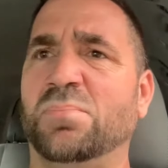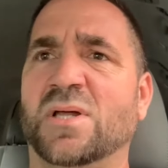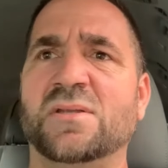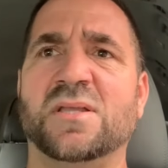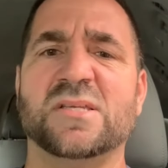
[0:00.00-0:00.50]

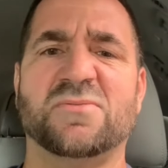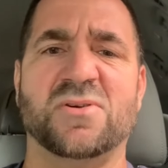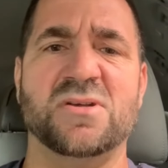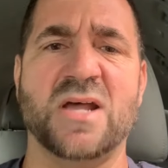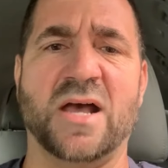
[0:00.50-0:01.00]
bloodlust
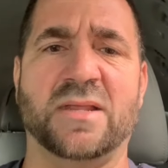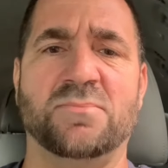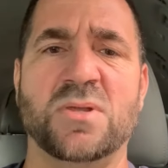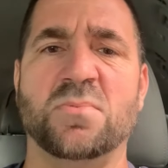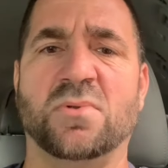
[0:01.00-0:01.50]
for
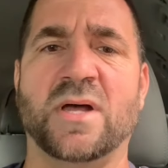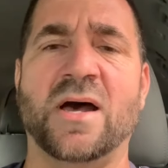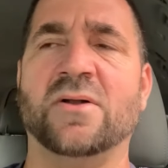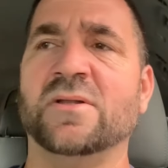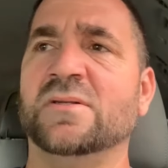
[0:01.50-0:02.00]
knocking people
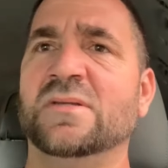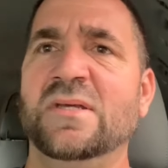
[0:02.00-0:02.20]
out and